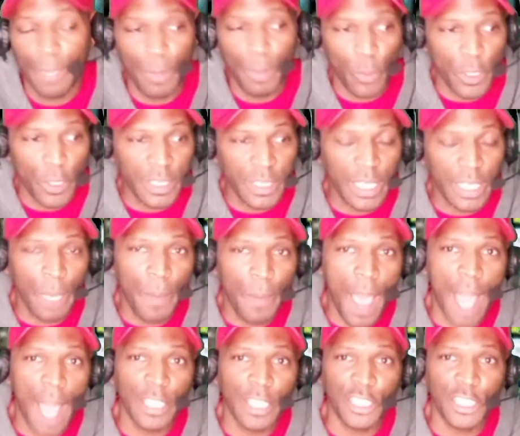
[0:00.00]
But where's the
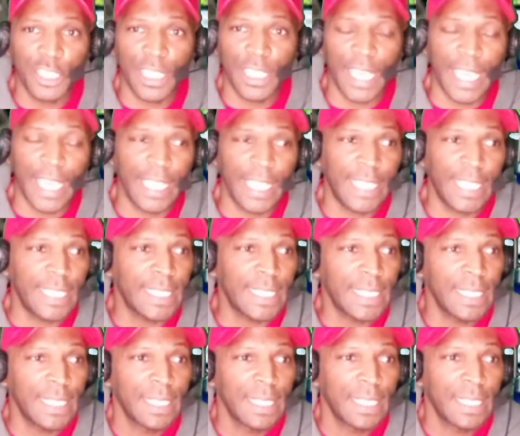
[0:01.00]
apology,
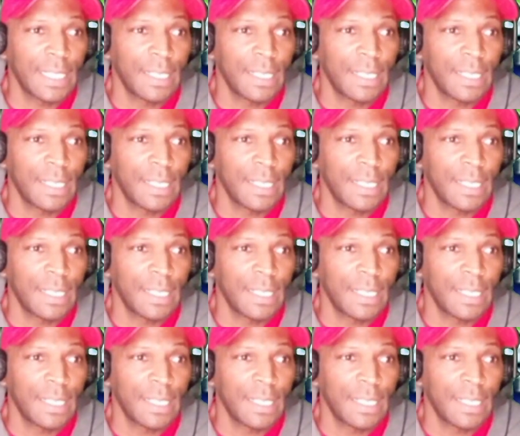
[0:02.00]
ladies?